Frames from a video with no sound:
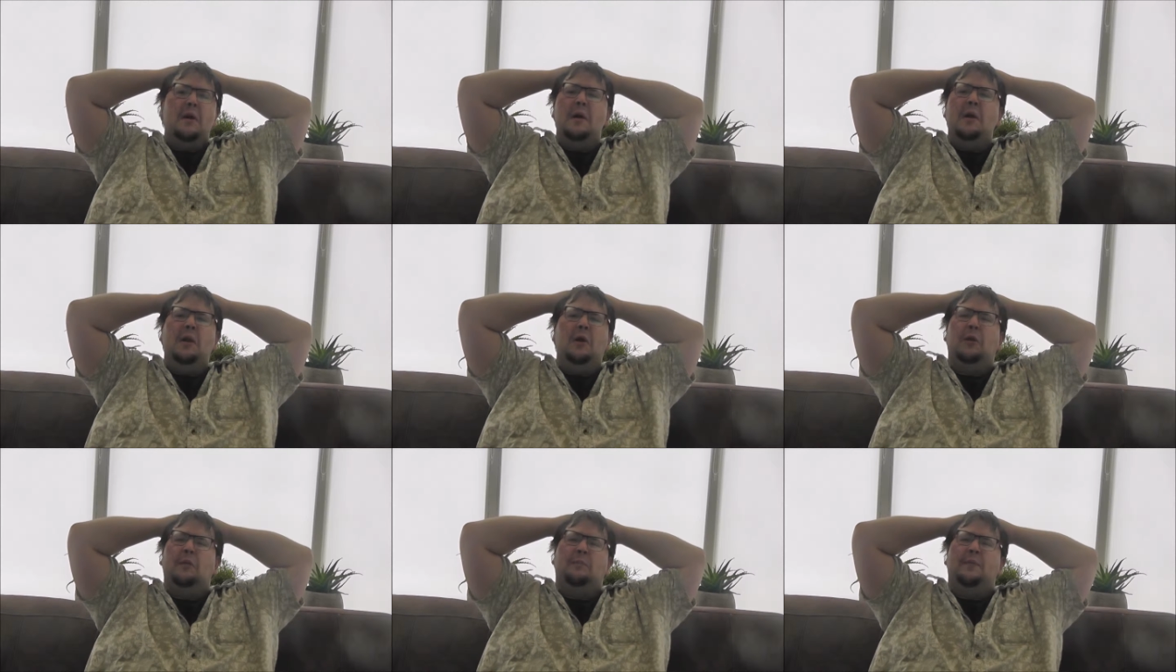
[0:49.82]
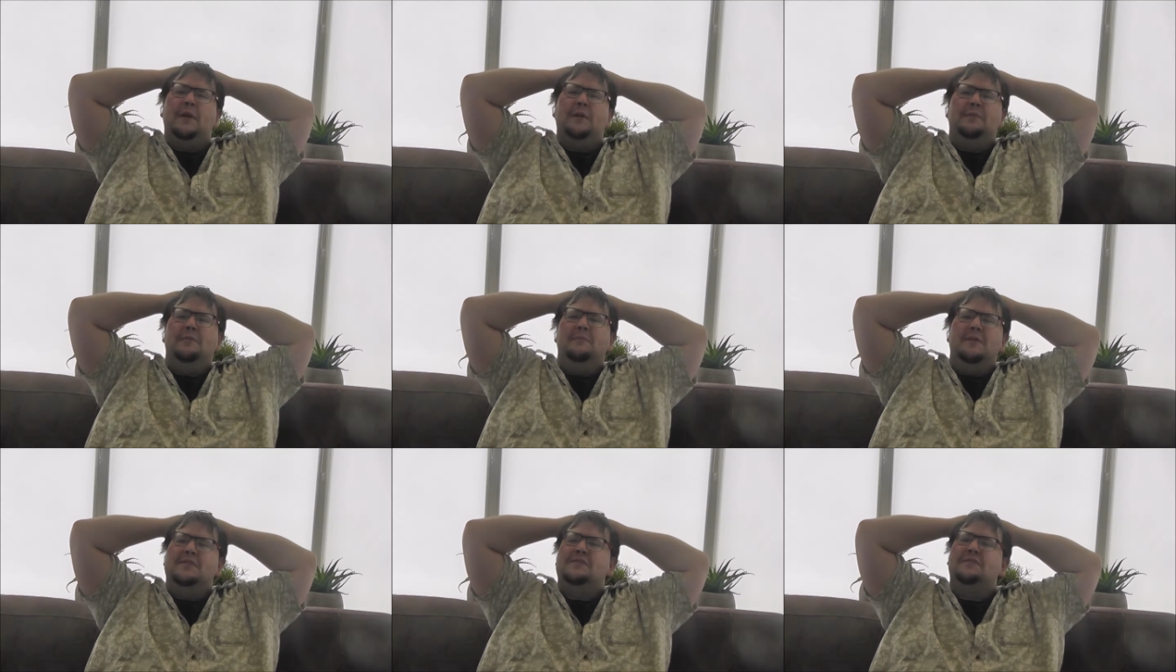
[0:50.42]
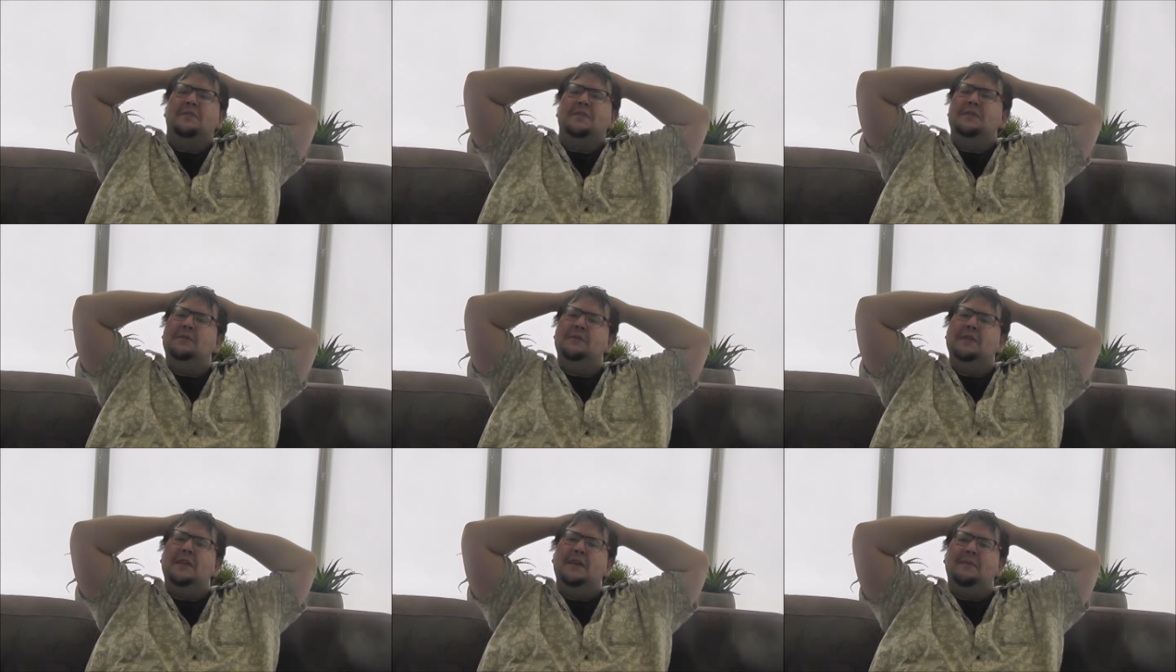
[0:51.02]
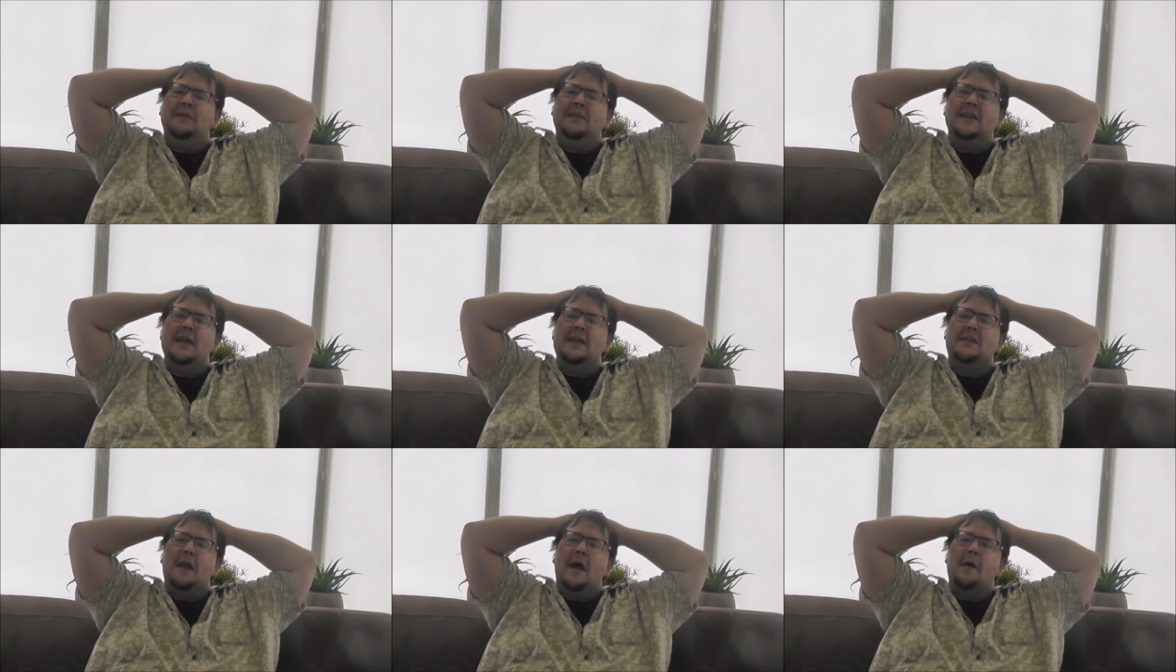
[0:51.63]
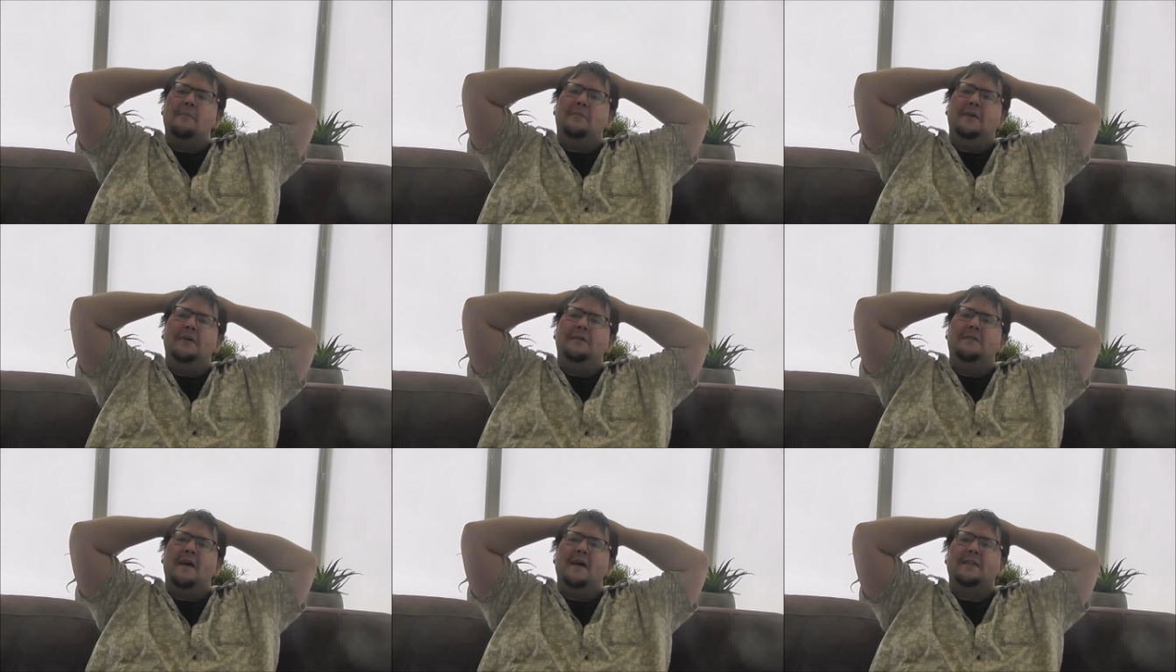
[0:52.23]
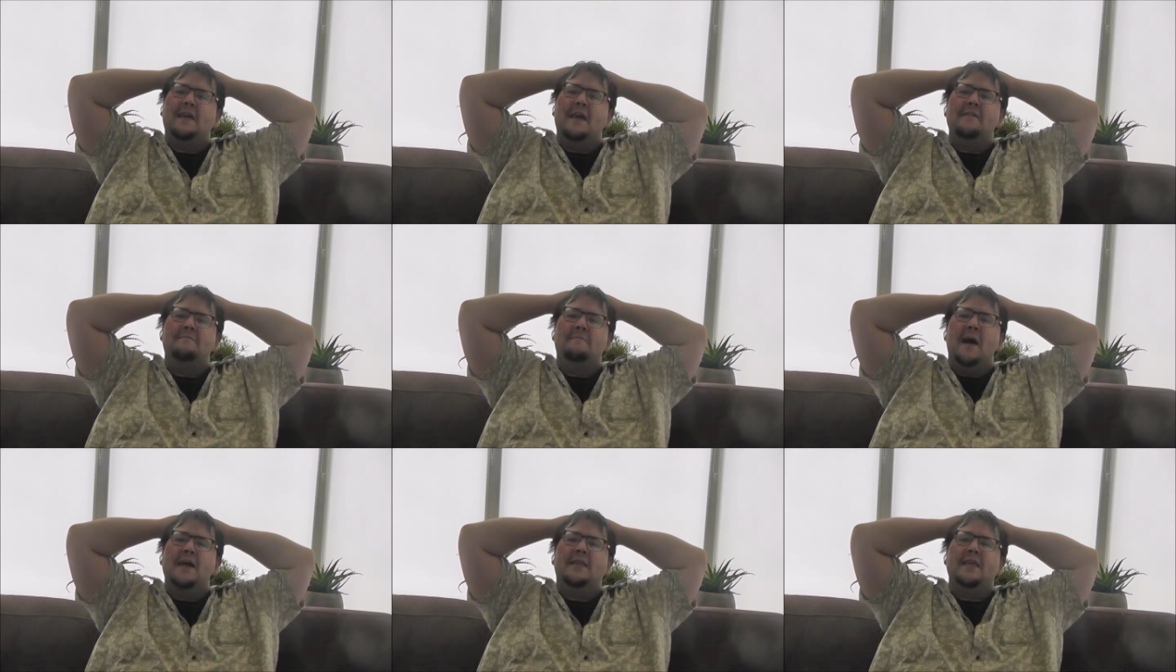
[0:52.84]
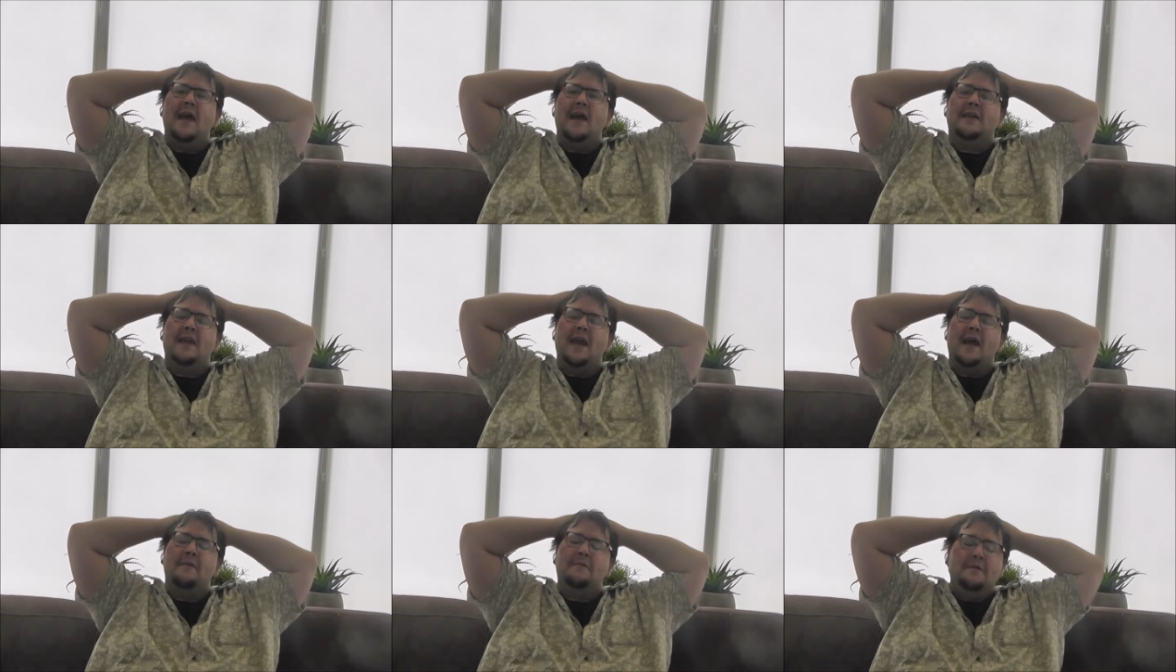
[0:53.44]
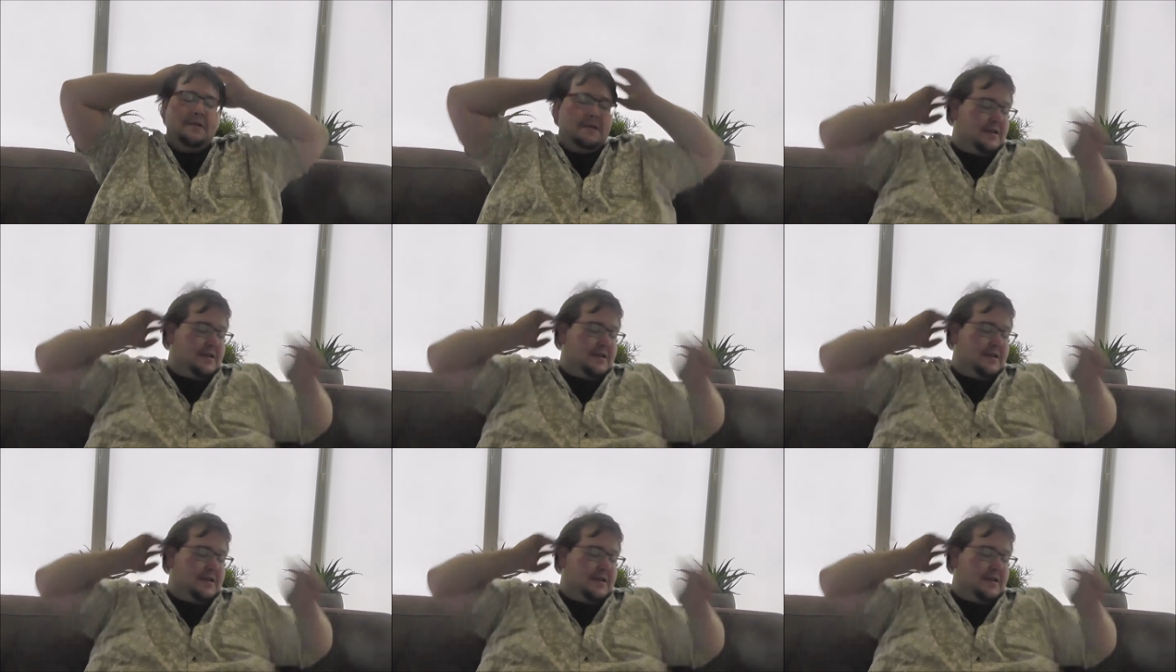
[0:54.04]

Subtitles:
A lot of people must feel a little bit let down by the fact they've backed that now.